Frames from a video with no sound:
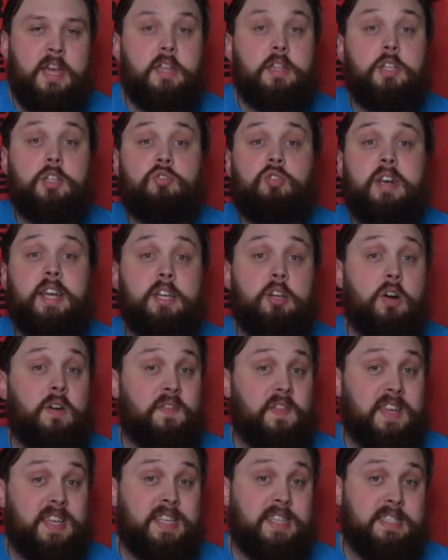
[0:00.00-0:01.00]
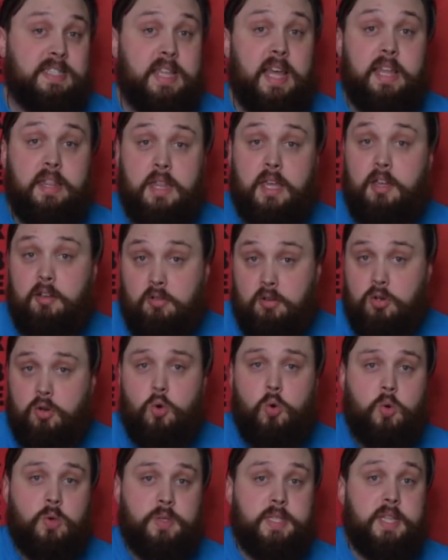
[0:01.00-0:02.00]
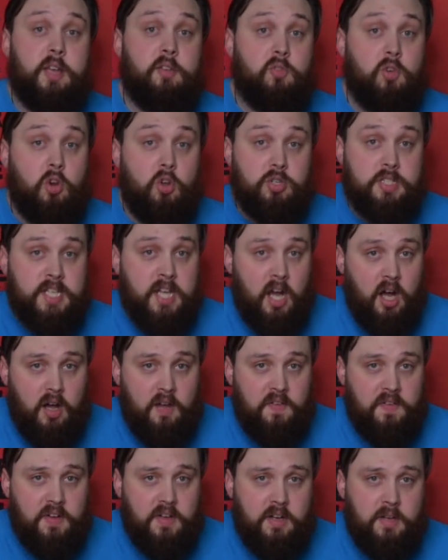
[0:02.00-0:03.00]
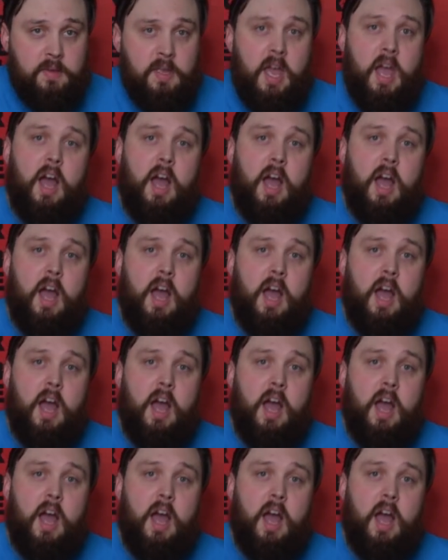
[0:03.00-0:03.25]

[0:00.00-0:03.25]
The trade-off is that they're a lot tougher.